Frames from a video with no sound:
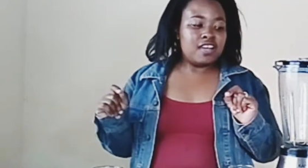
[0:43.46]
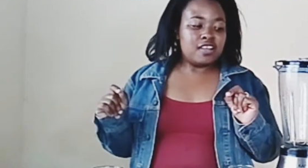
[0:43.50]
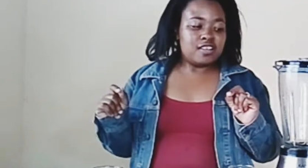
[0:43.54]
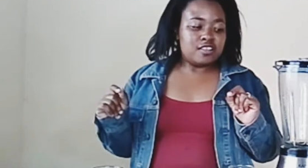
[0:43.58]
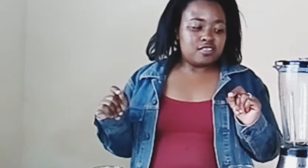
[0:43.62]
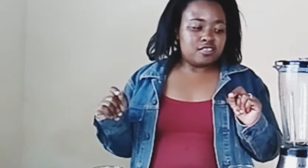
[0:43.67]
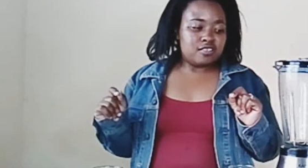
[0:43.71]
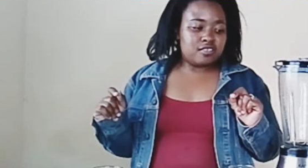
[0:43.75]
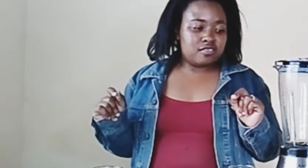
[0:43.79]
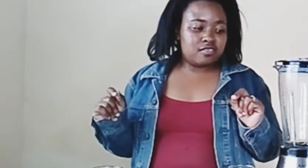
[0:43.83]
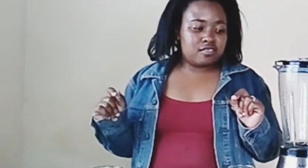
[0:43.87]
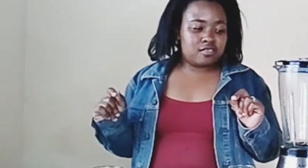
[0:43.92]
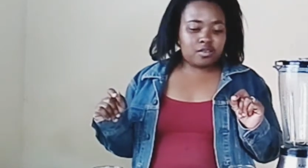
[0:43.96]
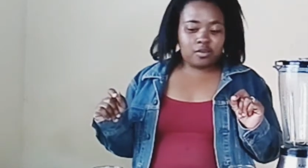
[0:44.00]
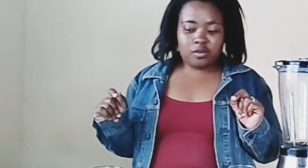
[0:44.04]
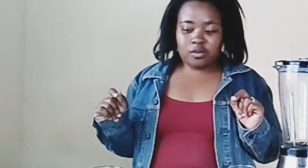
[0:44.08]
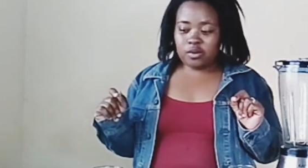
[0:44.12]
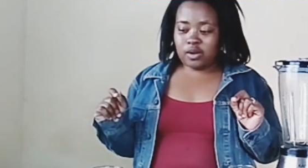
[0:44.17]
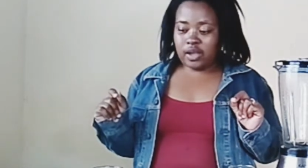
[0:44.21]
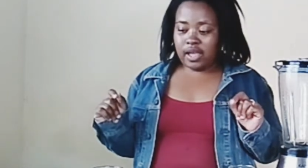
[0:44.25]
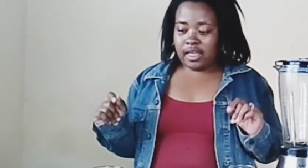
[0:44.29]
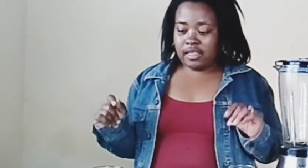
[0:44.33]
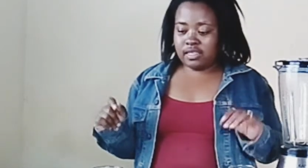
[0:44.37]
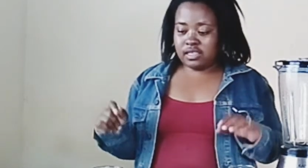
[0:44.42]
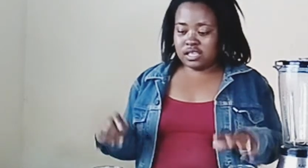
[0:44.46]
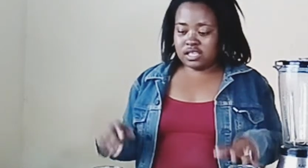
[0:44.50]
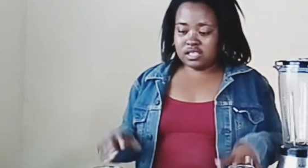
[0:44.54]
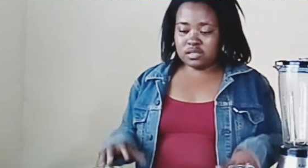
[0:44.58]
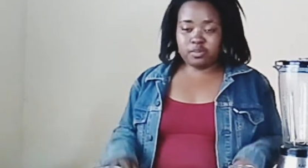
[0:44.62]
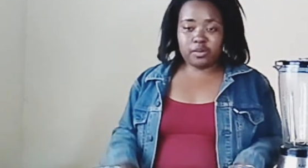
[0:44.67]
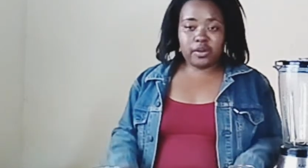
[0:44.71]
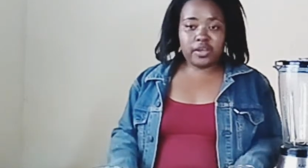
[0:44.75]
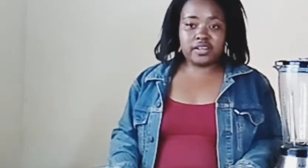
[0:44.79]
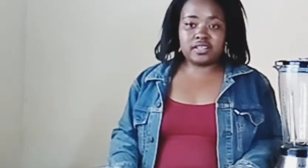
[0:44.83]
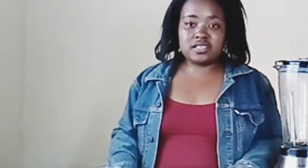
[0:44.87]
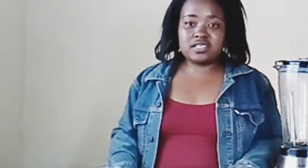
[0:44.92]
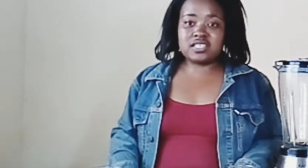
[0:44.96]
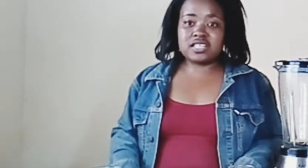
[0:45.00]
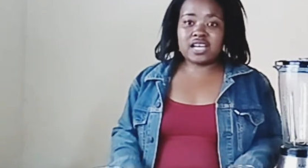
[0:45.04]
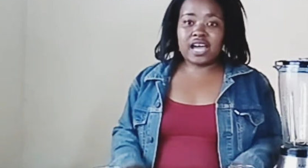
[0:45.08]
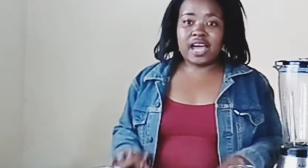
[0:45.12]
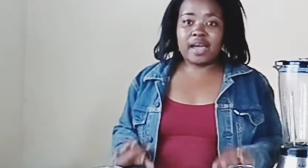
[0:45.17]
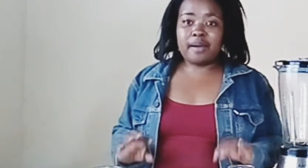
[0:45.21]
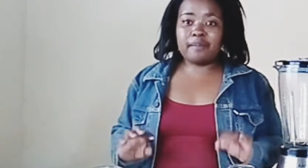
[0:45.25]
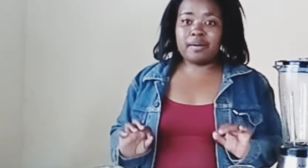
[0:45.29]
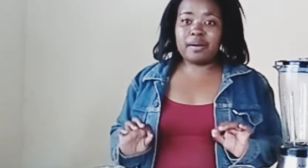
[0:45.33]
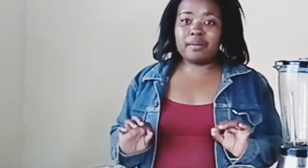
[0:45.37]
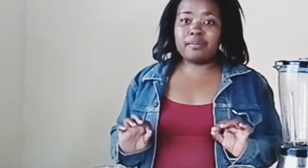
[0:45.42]
So at this point in
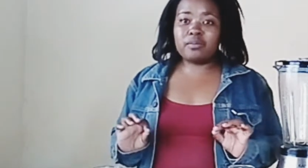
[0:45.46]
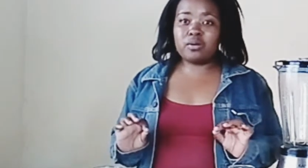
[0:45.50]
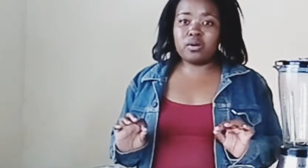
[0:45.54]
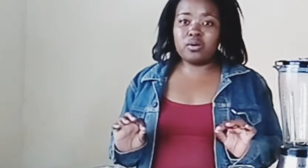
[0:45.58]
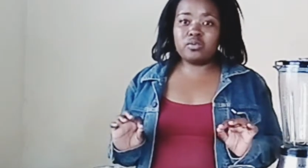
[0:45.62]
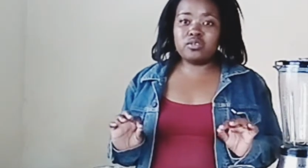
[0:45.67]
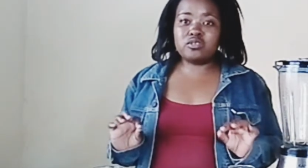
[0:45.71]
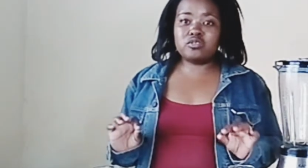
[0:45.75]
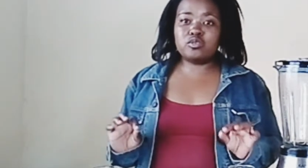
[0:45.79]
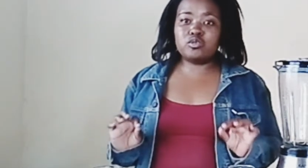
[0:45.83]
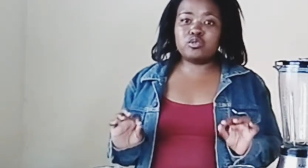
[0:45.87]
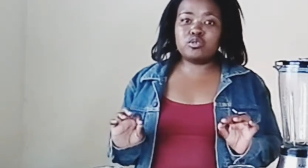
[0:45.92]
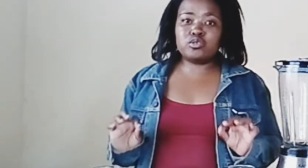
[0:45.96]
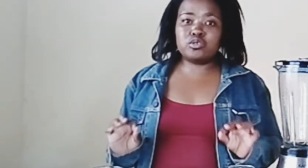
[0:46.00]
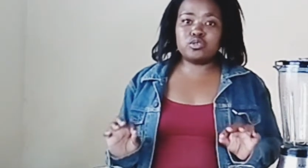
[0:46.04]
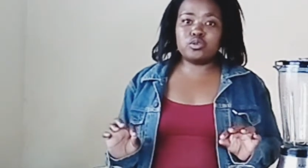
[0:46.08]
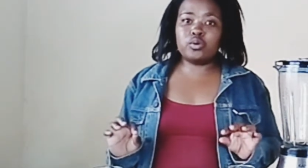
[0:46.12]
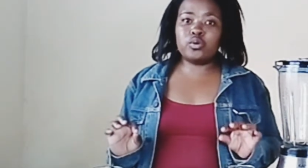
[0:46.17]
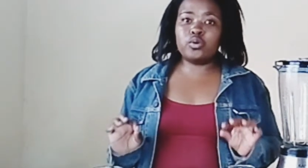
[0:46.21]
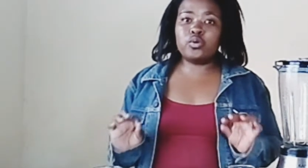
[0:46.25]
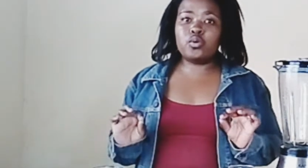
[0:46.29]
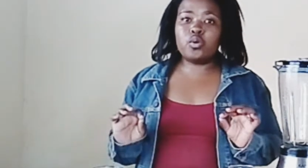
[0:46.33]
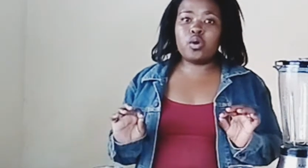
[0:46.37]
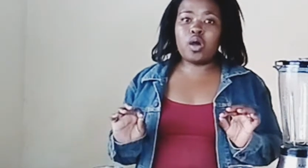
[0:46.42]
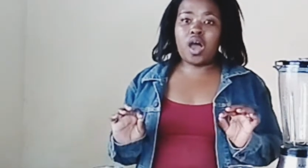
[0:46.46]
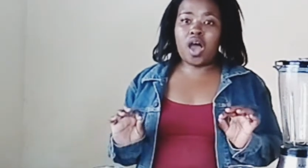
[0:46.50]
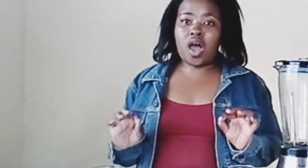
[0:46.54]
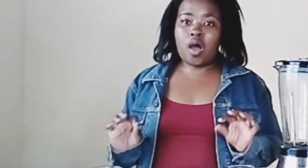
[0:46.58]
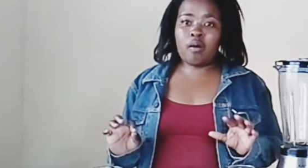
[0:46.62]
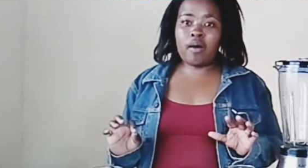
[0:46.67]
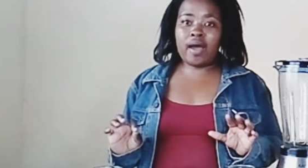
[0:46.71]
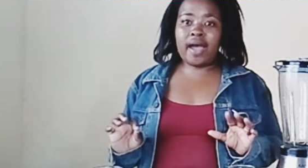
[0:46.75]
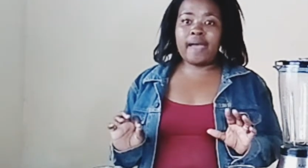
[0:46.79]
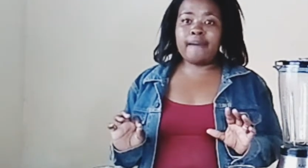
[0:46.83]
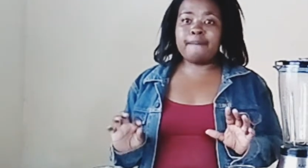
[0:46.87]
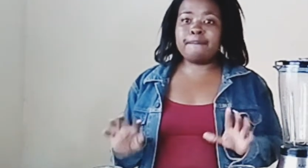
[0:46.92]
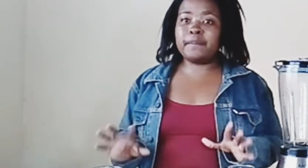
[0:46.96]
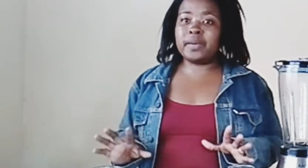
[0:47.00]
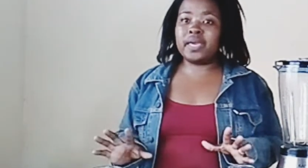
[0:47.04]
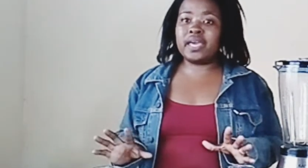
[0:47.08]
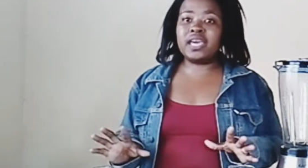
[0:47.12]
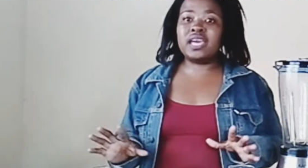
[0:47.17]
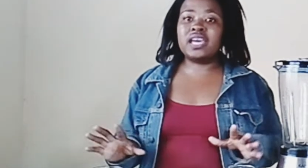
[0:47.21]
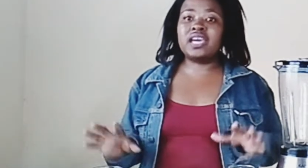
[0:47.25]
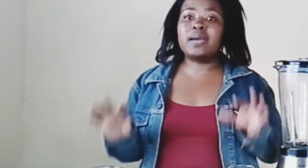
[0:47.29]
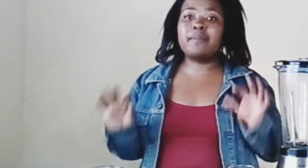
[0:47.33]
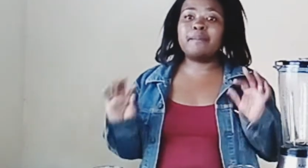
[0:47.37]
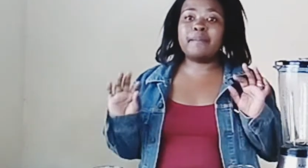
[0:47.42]
time, I'm going to show you how I
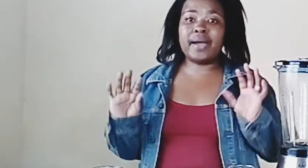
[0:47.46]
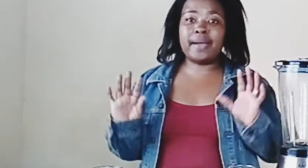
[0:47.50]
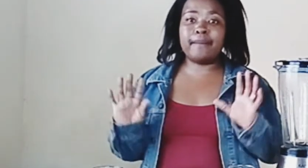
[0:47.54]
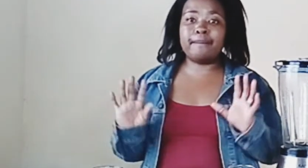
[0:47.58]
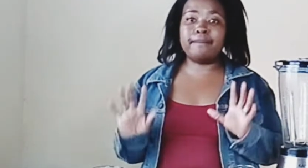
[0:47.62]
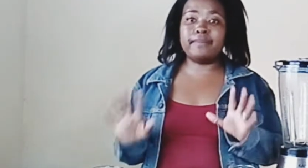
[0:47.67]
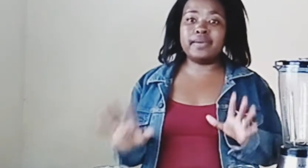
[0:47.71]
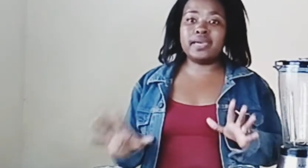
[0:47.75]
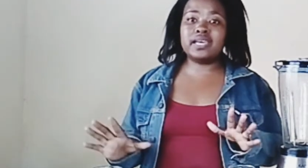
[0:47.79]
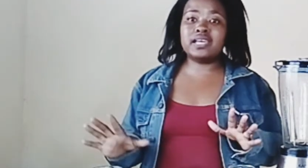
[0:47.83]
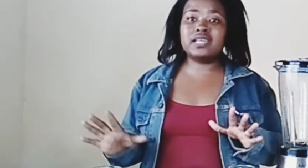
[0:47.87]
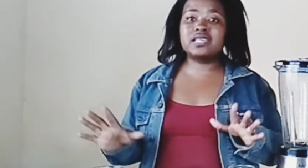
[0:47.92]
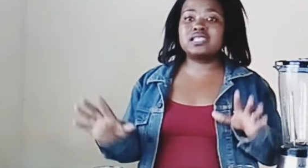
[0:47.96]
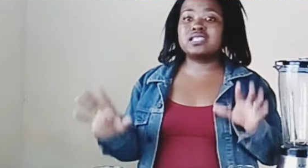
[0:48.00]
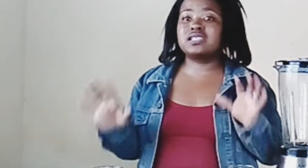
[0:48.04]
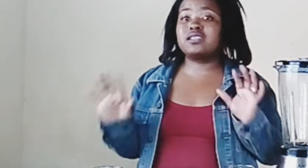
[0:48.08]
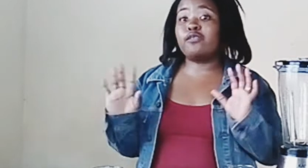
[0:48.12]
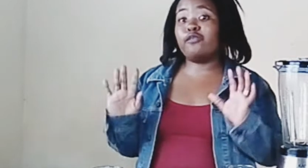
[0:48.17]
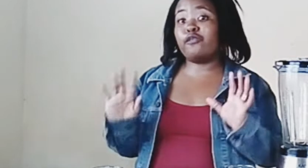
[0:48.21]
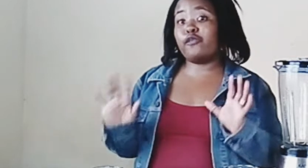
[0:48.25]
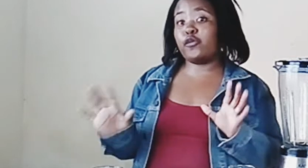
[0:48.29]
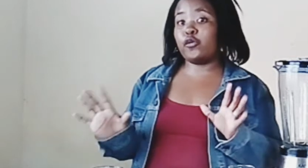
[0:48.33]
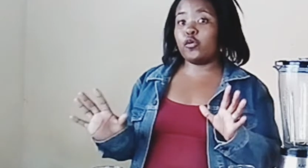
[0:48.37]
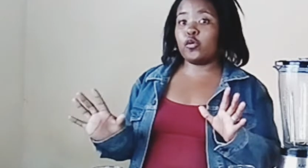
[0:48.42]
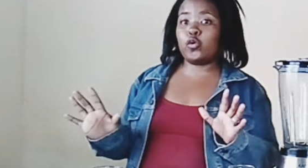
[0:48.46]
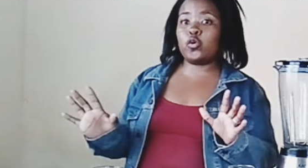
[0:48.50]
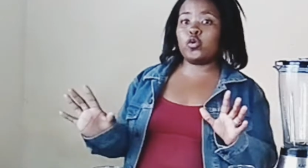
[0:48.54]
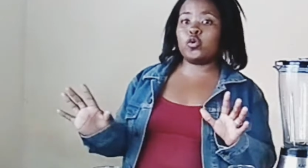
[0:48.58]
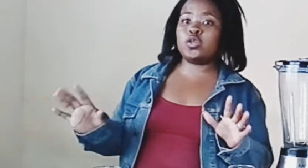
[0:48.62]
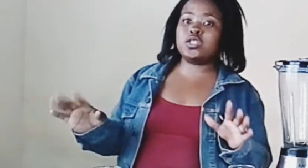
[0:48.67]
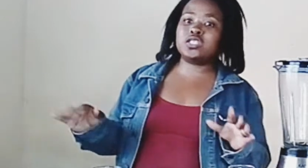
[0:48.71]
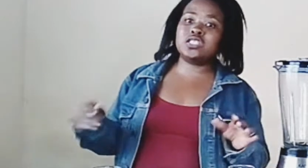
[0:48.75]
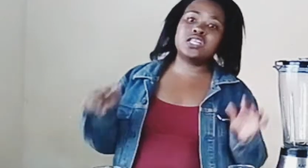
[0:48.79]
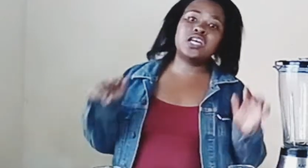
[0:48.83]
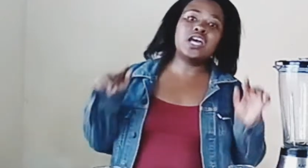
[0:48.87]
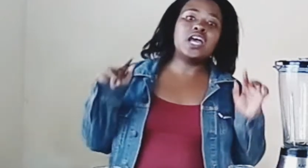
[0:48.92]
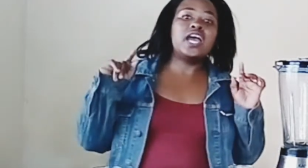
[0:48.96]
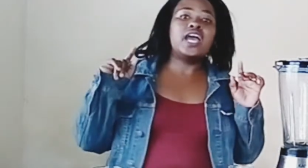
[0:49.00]
make my mixed fruit